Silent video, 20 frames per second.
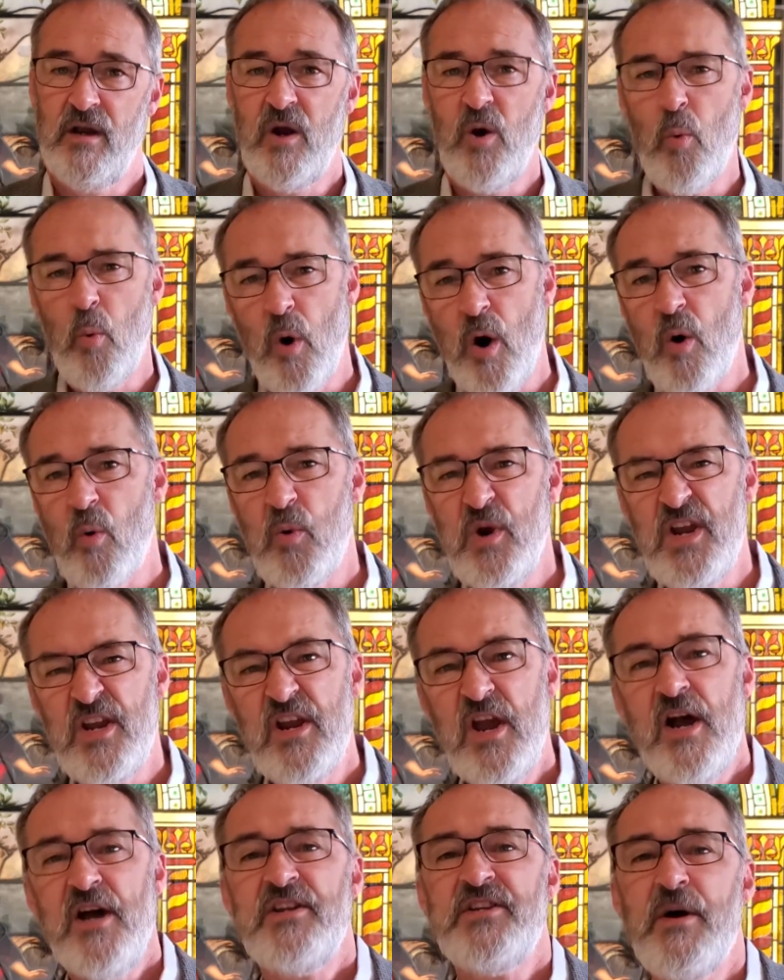Where
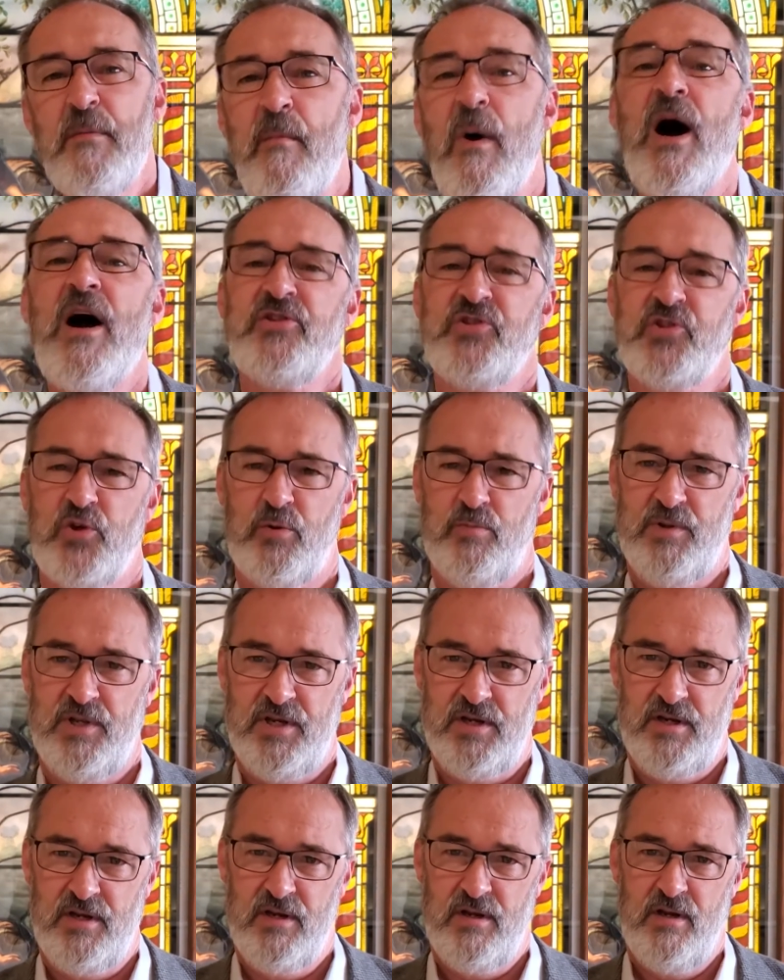we
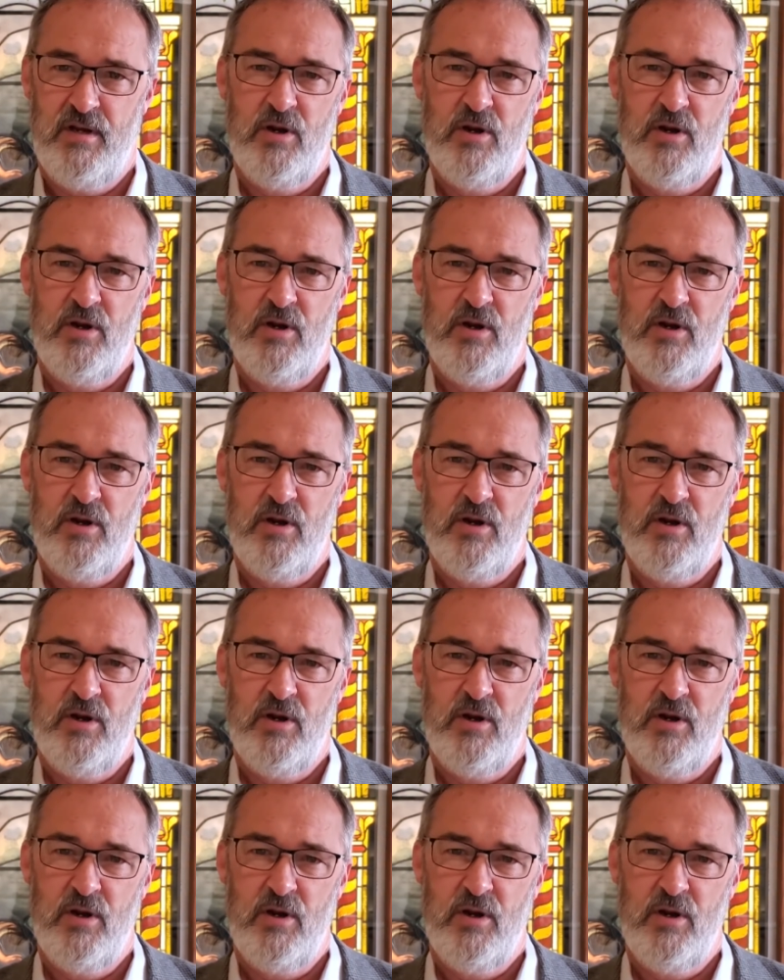demonstrably